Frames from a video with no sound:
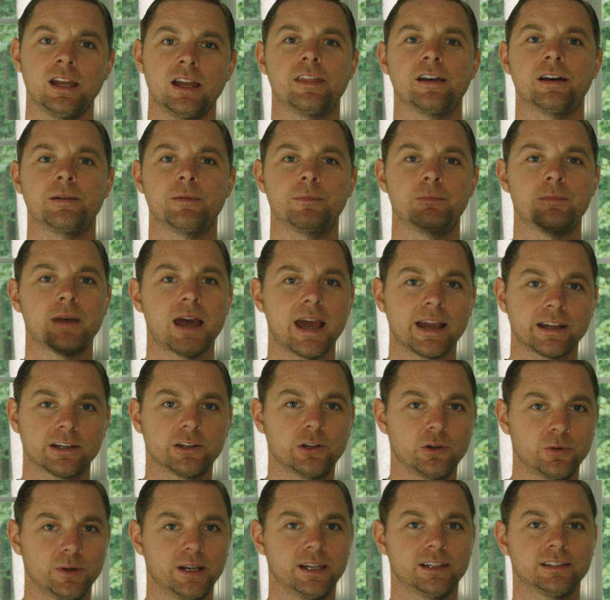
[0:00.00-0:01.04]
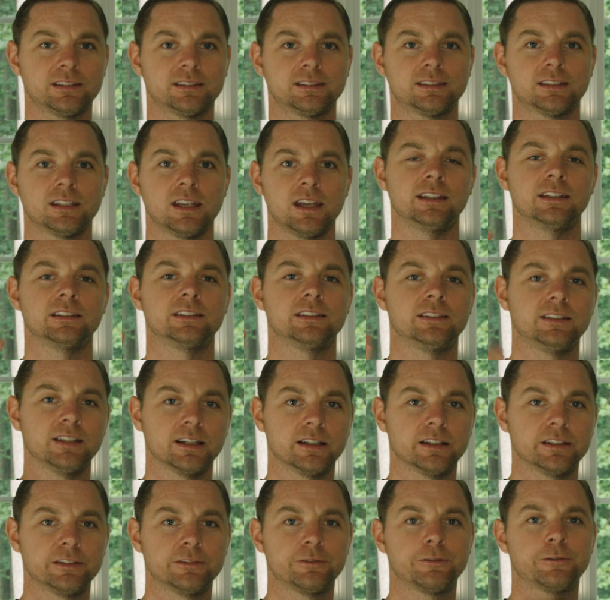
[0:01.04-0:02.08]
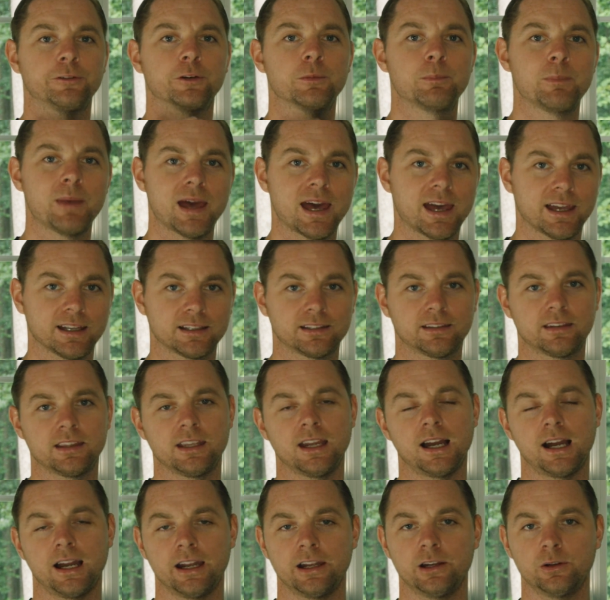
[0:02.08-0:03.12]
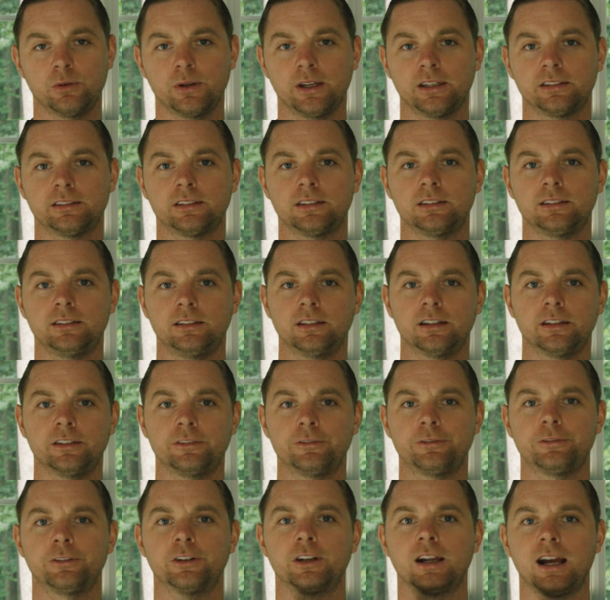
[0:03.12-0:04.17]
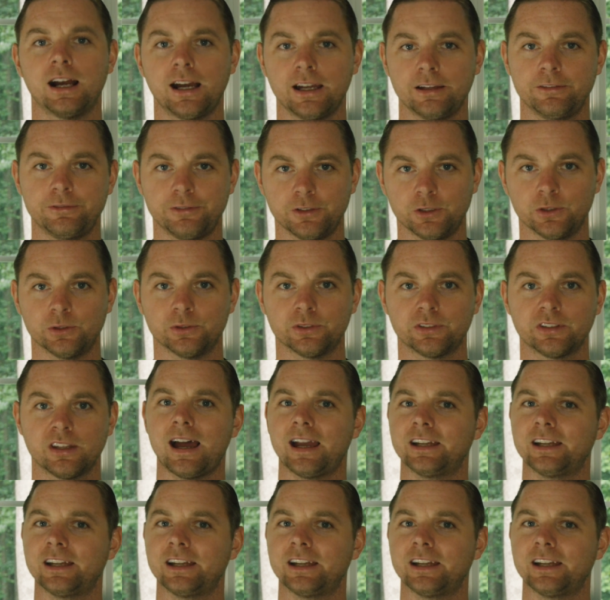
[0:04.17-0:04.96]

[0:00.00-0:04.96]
The Mac OS is done for Macs. The iOS is done for iPhones.